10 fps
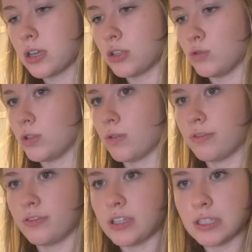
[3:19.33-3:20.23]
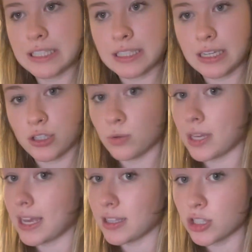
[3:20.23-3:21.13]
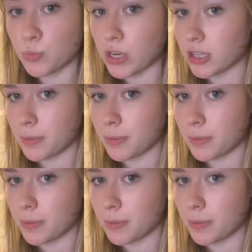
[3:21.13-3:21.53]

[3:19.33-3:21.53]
You don't feel sick. You can't spread the